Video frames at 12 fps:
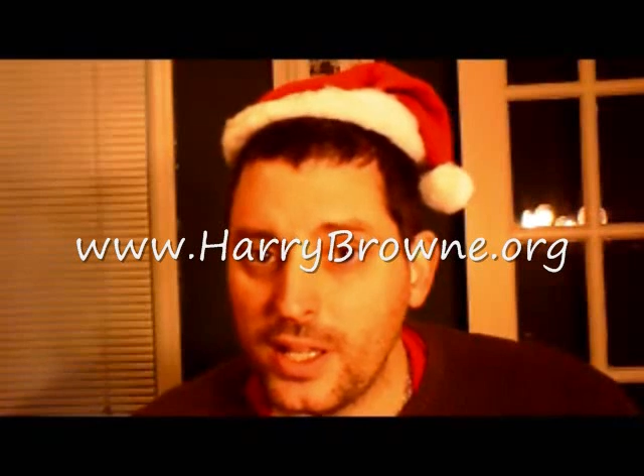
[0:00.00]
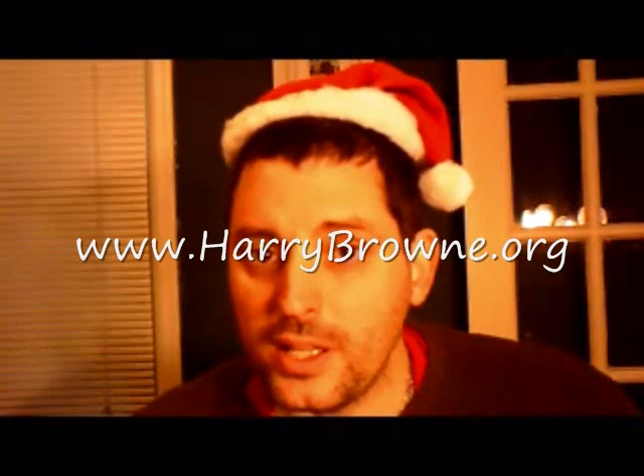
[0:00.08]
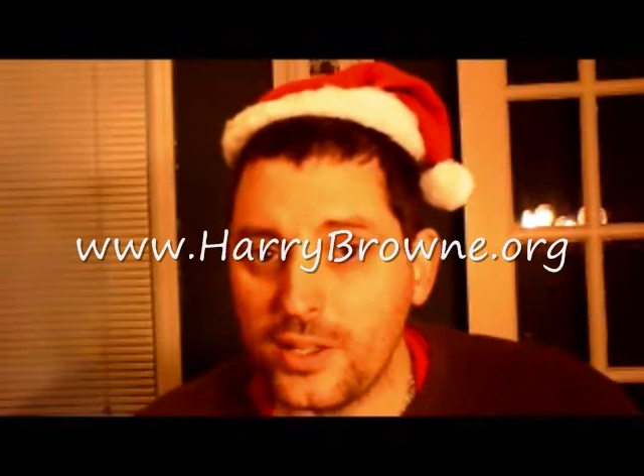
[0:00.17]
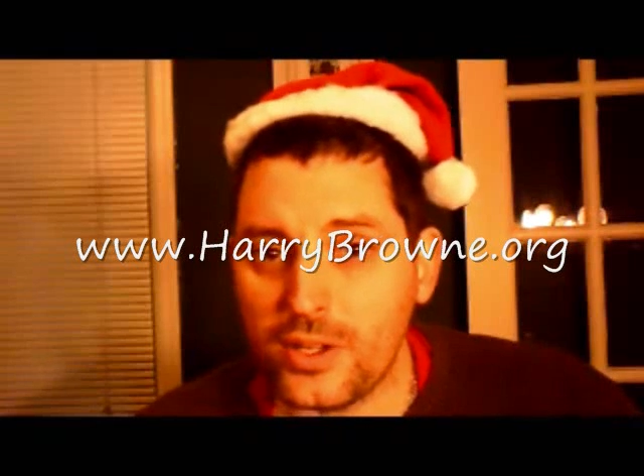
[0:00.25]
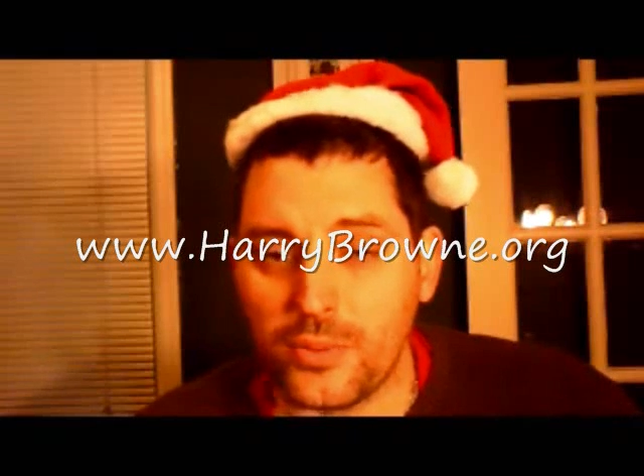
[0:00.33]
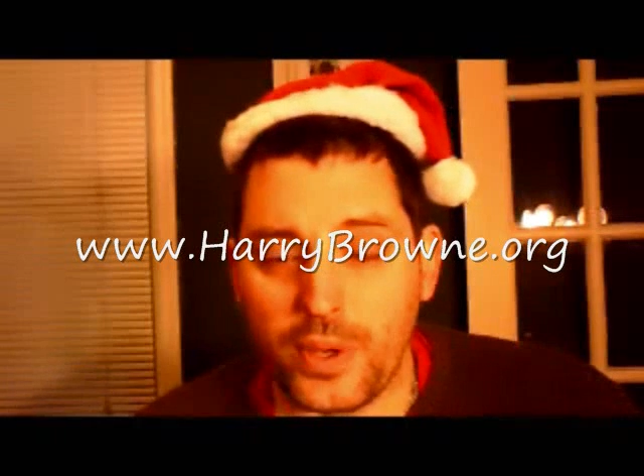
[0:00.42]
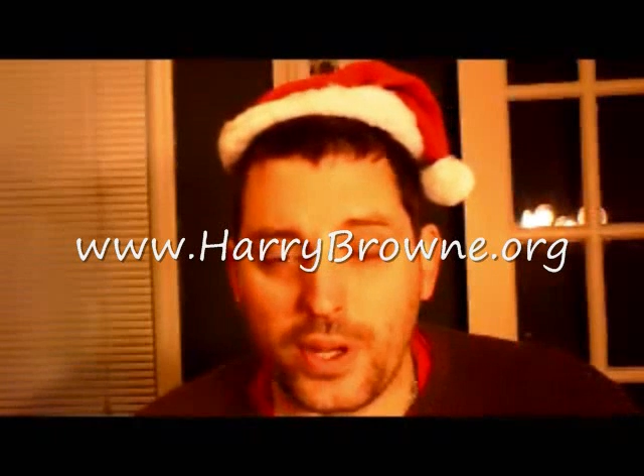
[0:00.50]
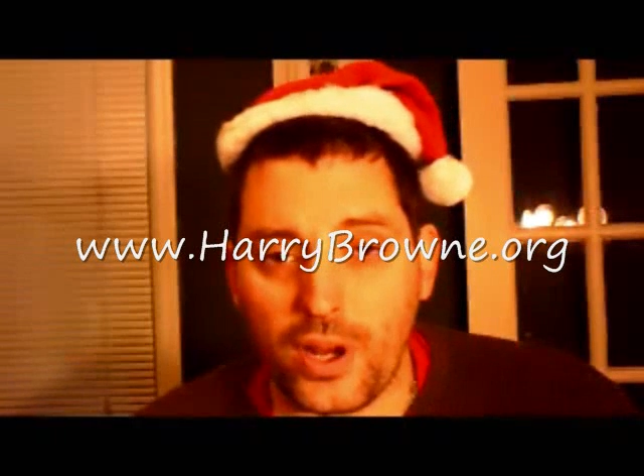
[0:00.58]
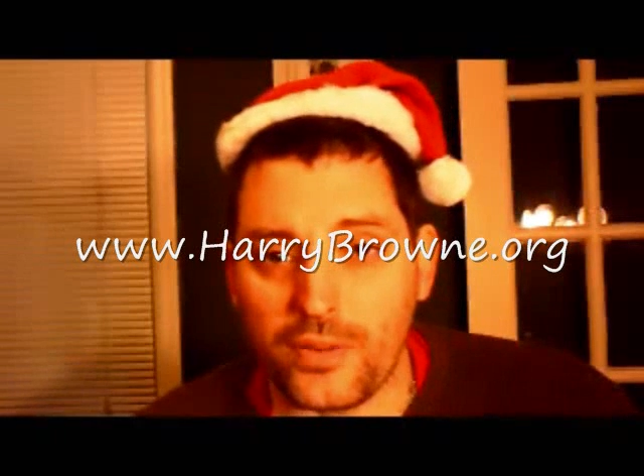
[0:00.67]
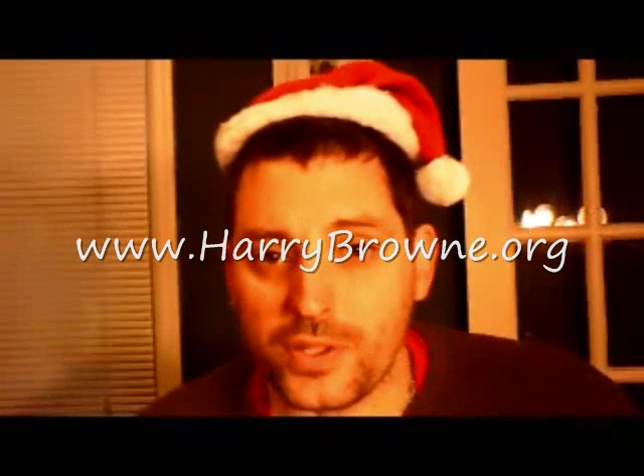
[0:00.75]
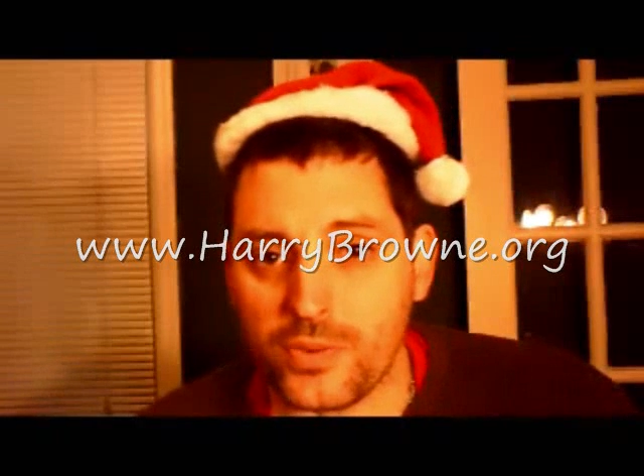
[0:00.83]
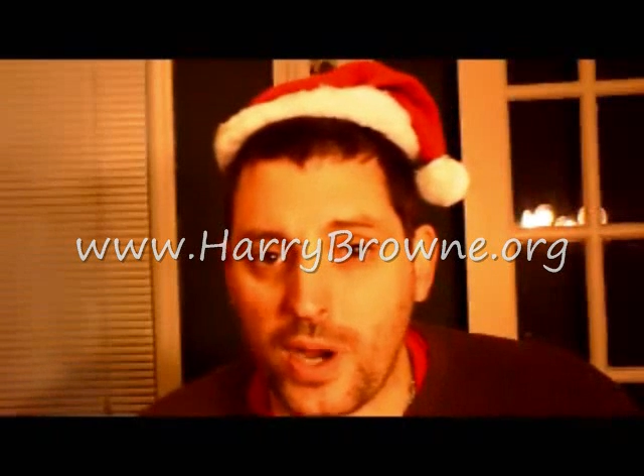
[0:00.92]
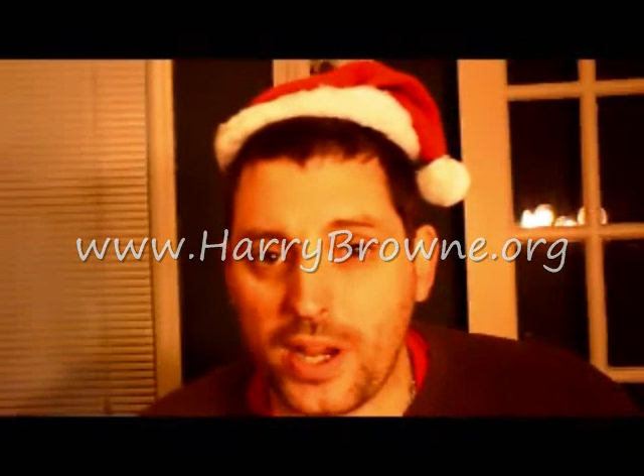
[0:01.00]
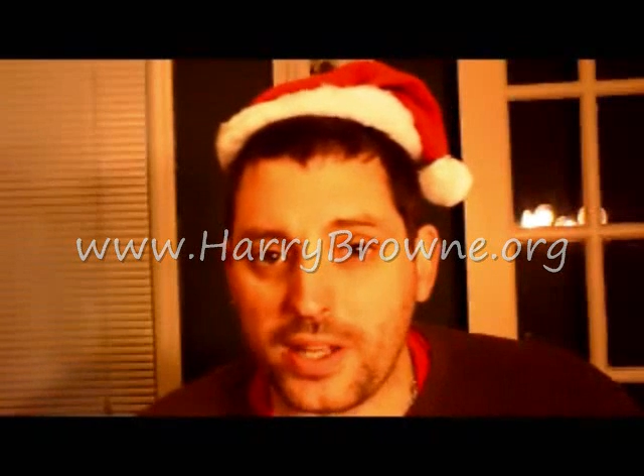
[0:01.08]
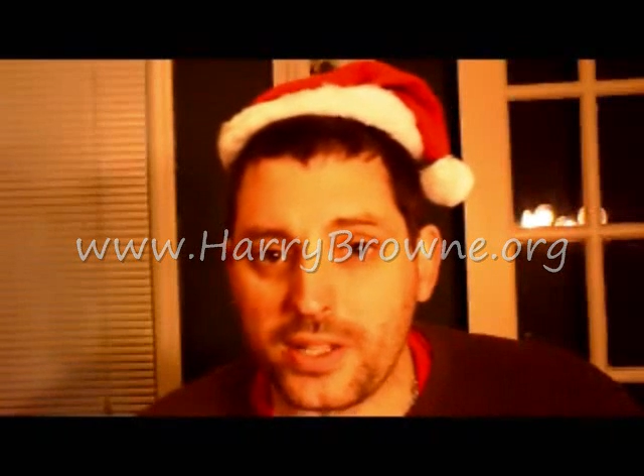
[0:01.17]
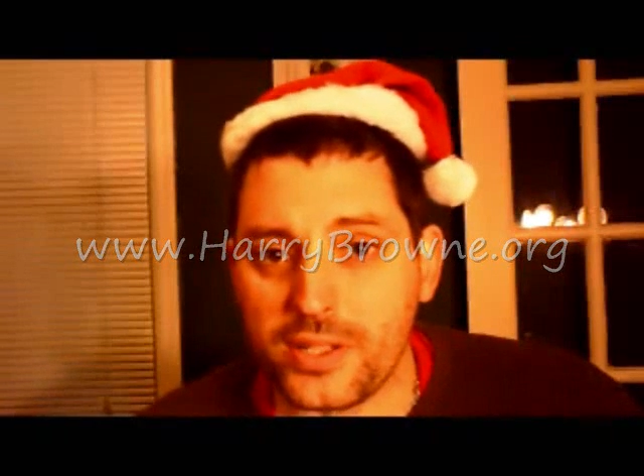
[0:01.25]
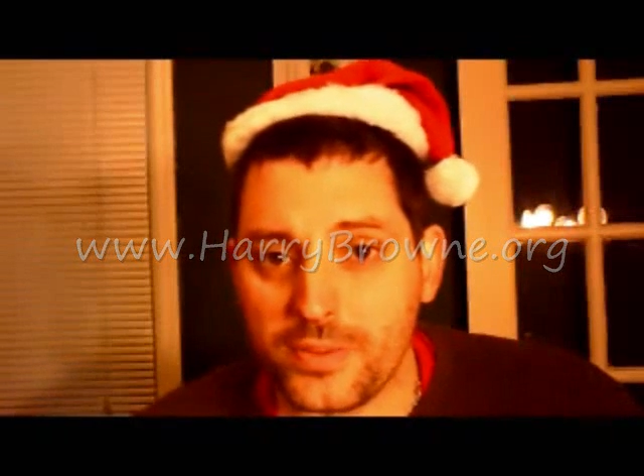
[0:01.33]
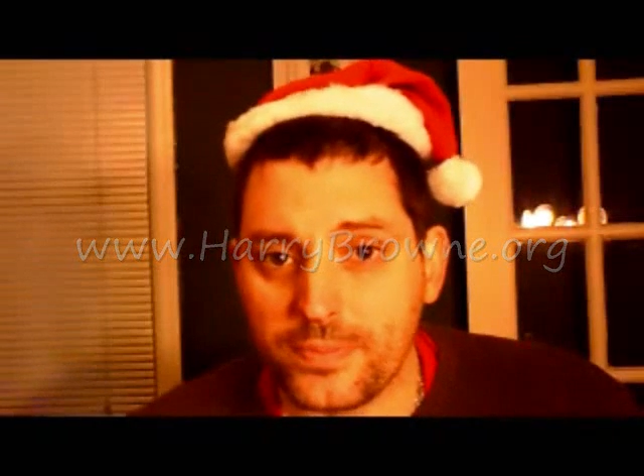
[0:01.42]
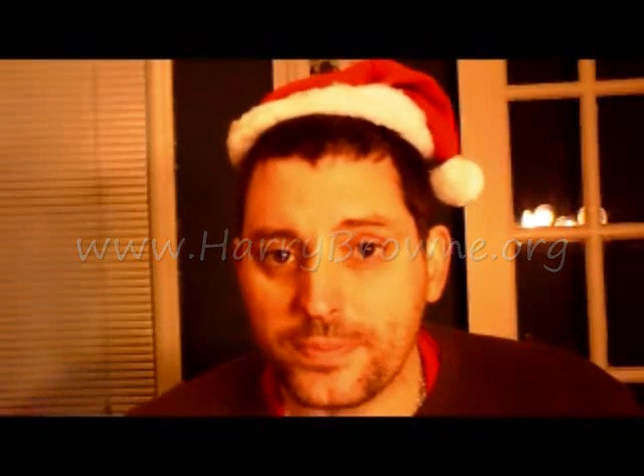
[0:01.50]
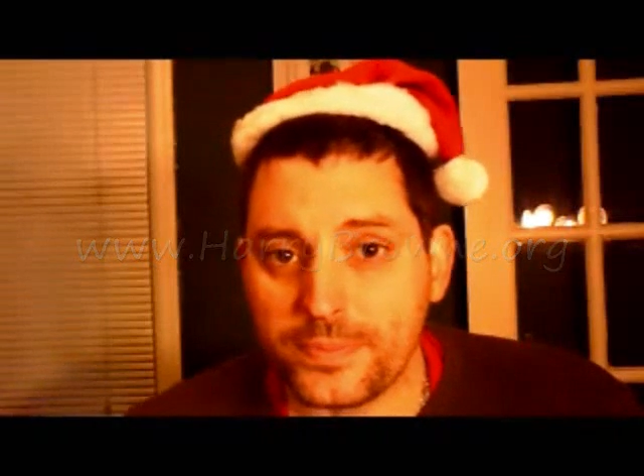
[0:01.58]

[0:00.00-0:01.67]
and you can read all of his writings.